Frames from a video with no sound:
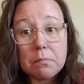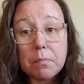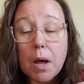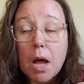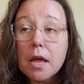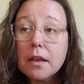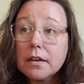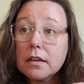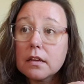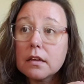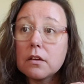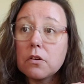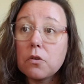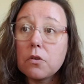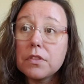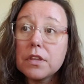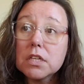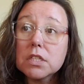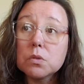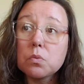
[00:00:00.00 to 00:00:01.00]
But
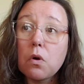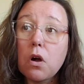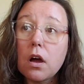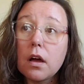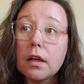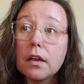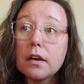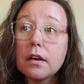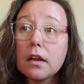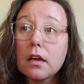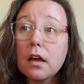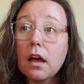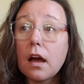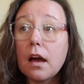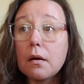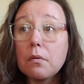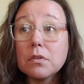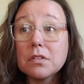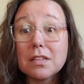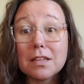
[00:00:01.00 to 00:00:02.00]
on this one,
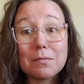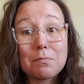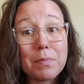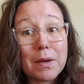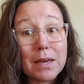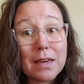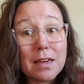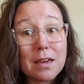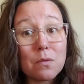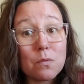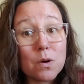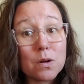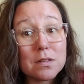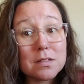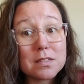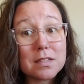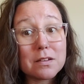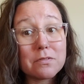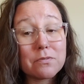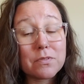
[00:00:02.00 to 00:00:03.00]
I was like picking
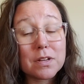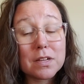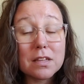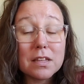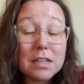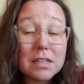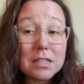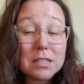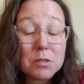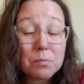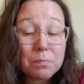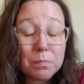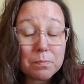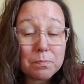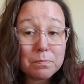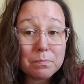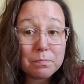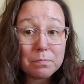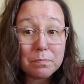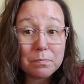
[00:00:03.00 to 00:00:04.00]
ones that really
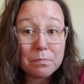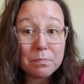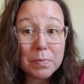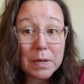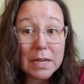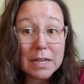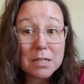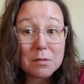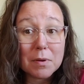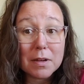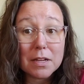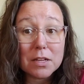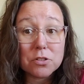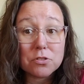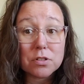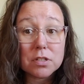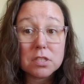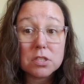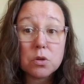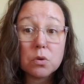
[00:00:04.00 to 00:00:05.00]
piqued my interest.